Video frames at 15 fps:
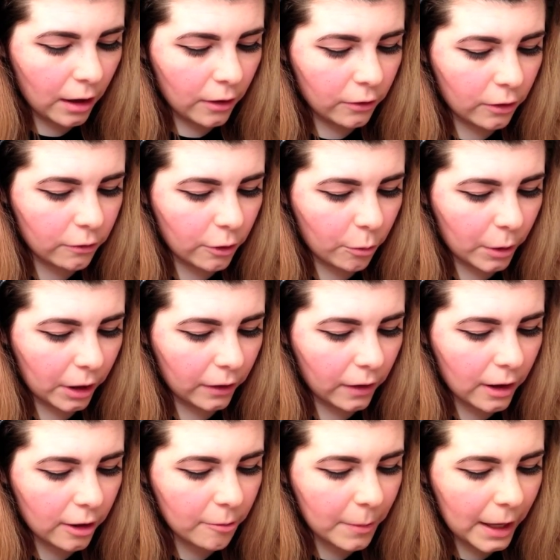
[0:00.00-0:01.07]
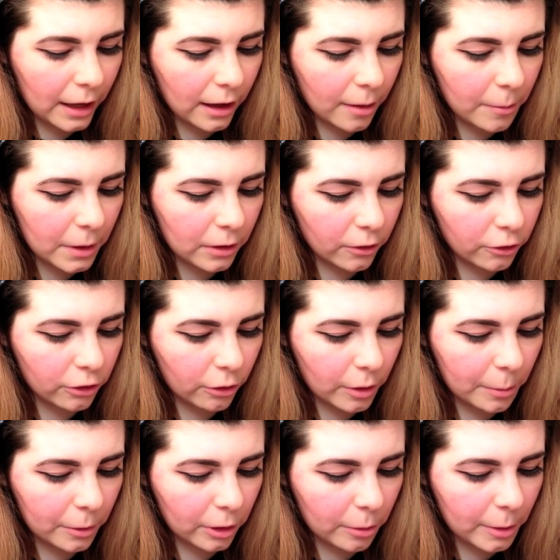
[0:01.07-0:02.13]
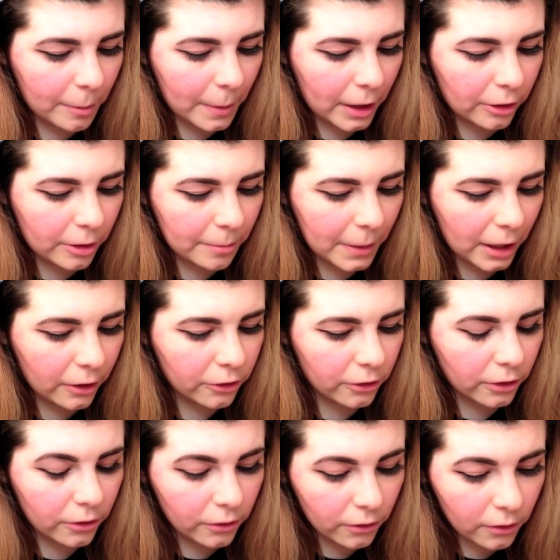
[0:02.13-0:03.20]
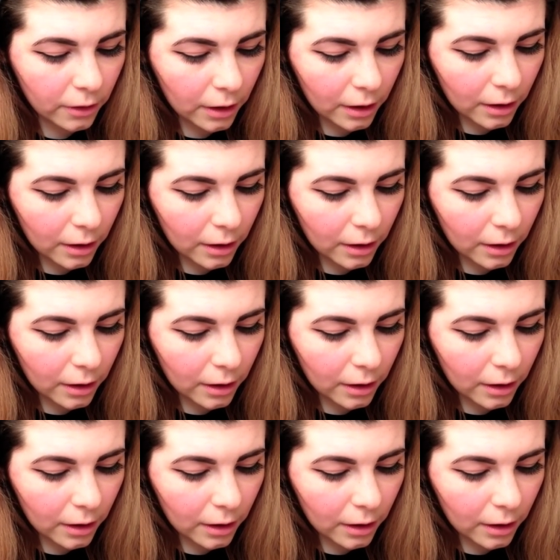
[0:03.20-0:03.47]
So if you wear a lot of makeup, it'll show up a little bit better in pictures.